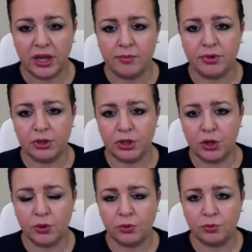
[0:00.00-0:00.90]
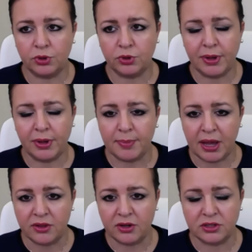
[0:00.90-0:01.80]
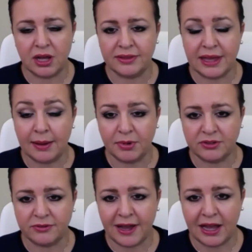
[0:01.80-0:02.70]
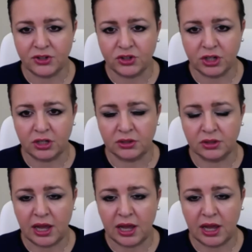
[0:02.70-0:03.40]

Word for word: and below your belly button, there's not that much fascia